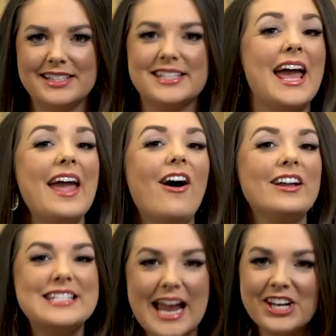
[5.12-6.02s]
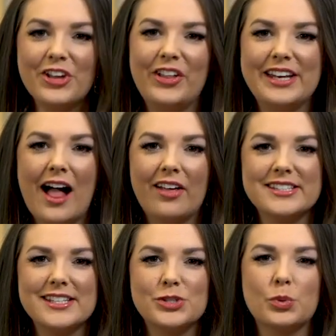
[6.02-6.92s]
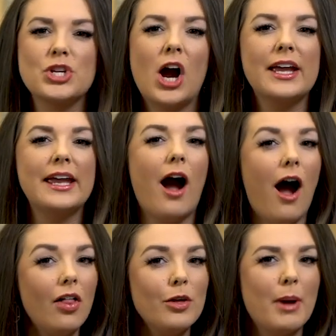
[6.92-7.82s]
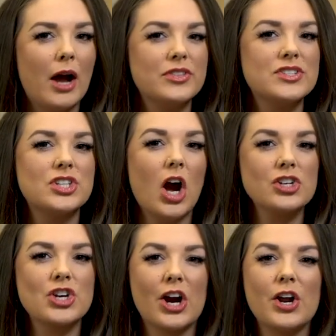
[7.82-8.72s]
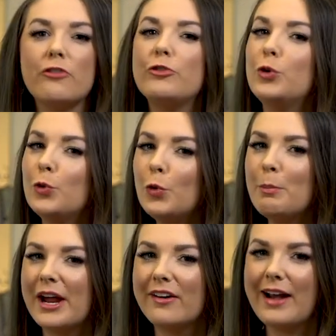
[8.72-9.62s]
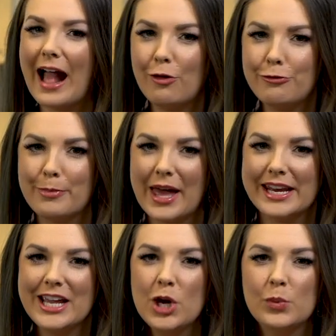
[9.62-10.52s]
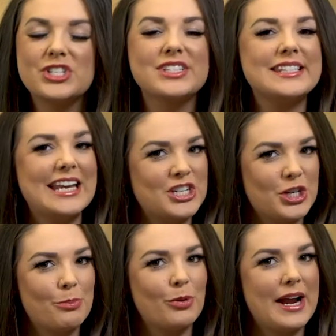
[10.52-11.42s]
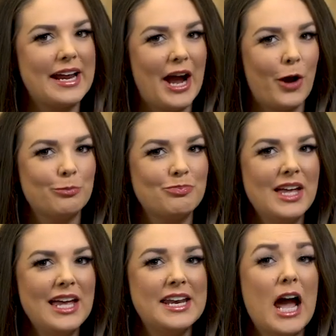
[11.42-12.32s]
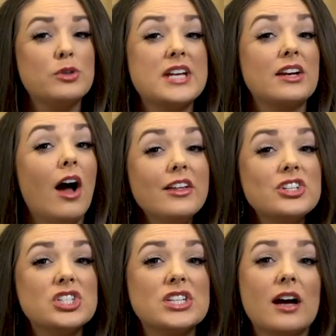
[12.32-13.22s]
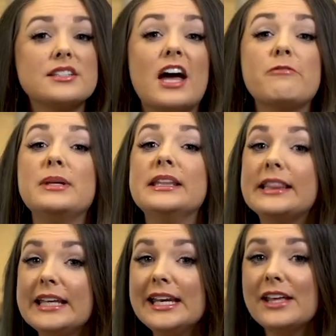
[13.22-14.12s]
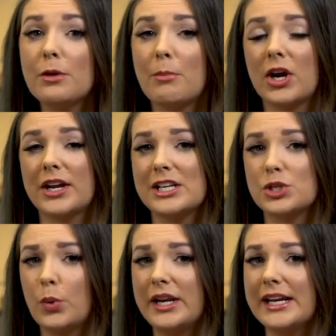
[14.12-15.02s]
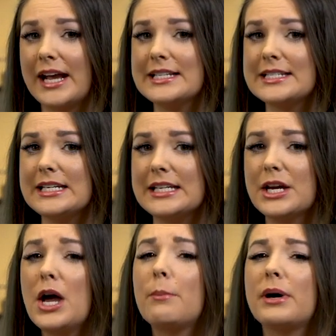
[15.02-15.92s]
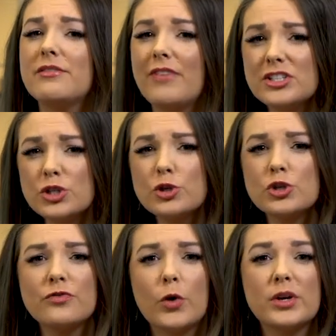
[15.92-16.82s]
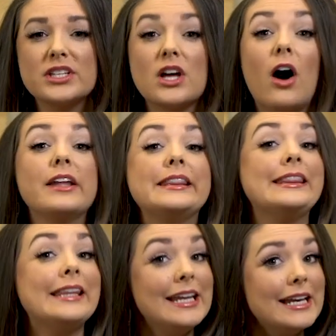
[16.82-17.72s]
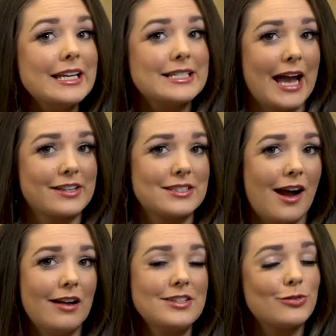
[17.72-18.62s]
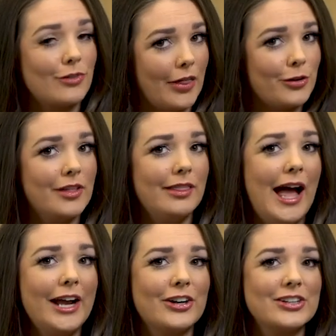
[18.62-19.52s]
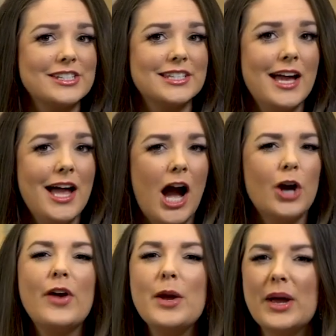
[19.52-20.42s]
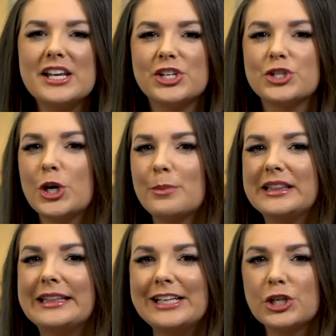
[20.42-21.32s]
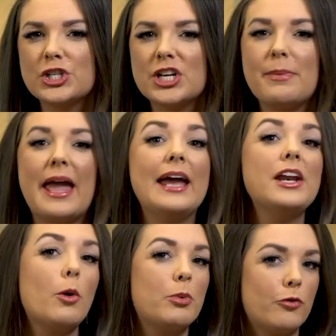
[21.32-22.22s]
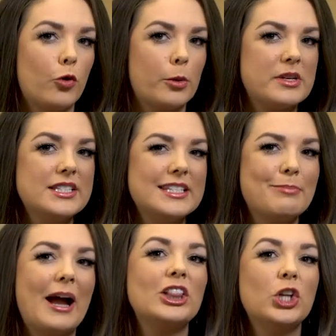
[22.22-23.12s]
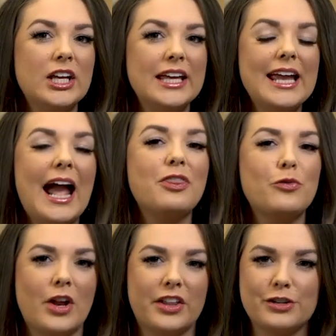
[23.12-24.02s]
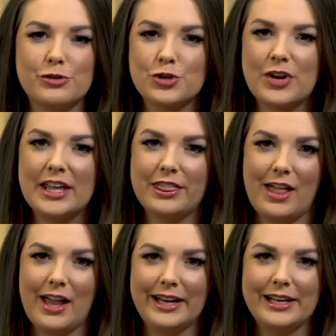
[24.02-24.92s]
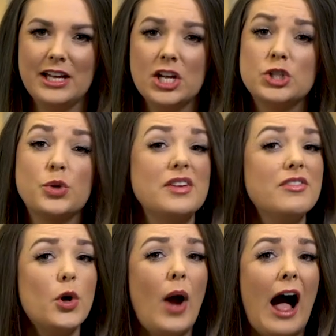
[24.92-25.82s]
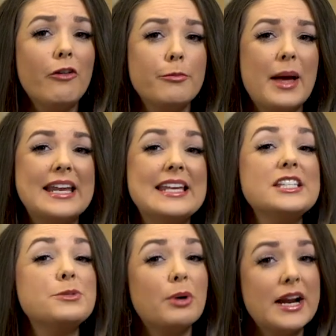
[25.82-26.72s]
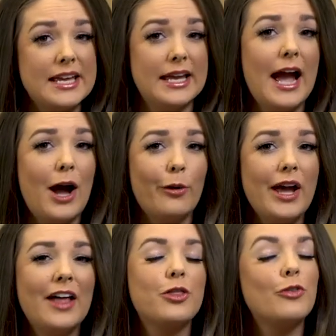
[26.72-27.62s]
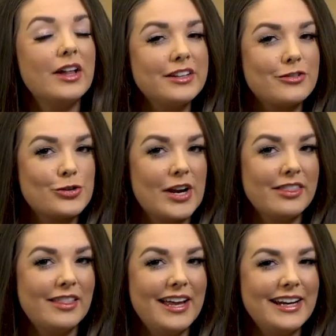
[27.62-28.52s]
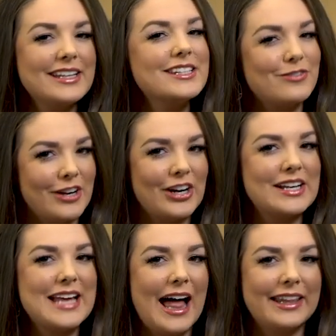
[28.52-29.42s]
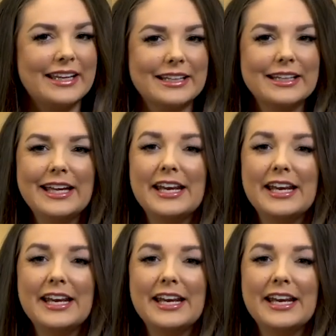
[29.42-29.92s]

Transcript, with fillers: Today on Technical Analysis, we're talking all about the stock chart of Google parent Alphabet, which is staging a breakout. Now, technology stocks have been leading the market in 2019, but investors should focus on leading tech stocks rather than laggards. A great way to determine leadership and outperformance is by looking at the relative strength line. So even though Alphabet is breaking out, the relative strength line is very telling.